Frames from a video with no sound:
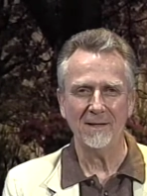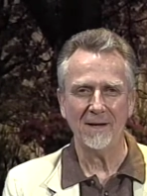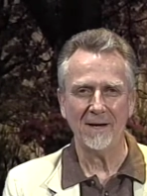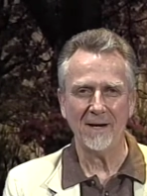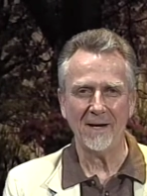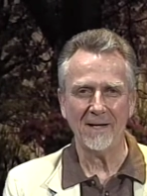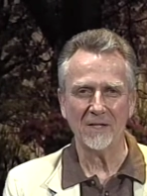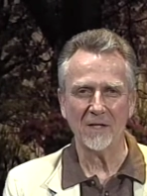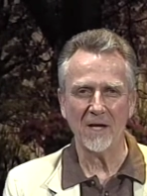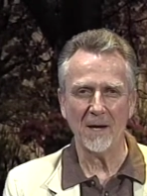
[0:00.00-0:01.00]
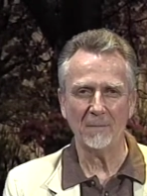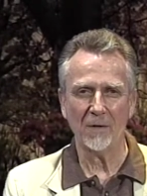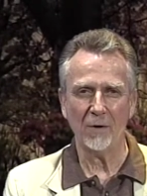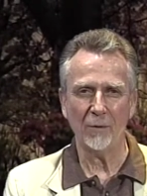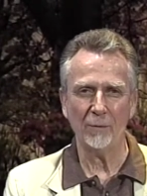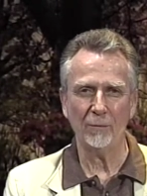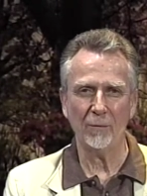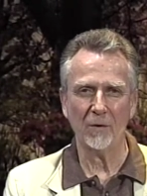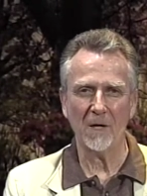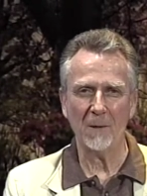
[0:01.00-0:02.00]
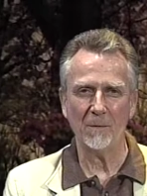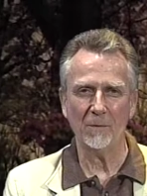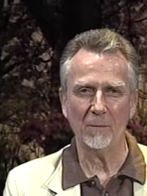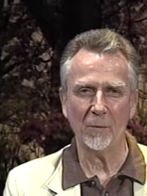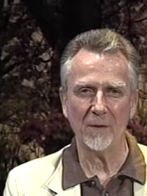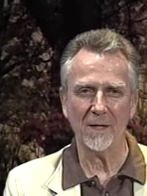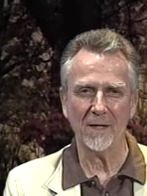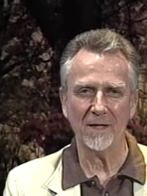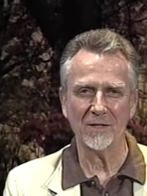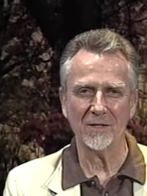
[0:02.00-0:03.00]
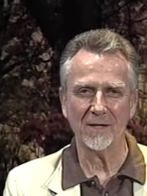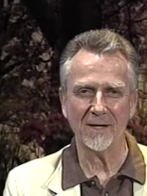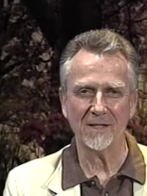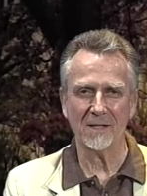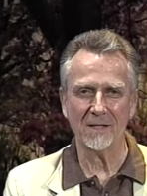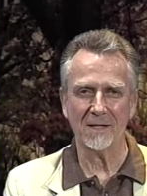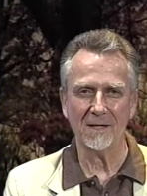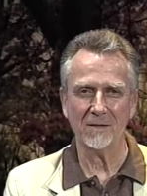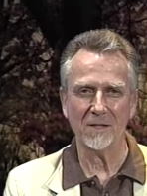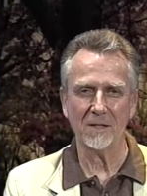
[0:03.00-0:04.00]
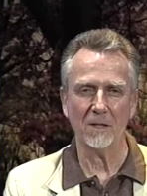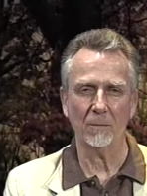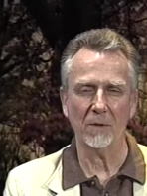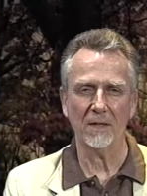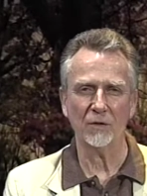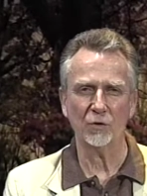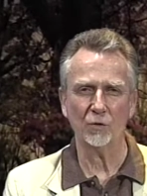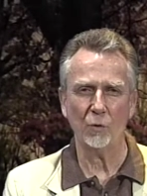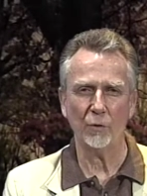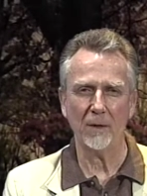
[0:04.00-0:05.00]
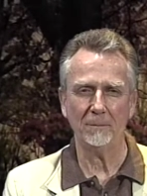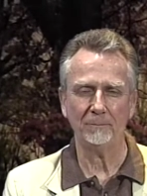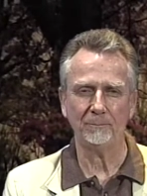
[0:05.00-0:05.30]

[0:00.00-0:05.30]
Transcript: And he's kept on for a couple of more days as he tells his complete story.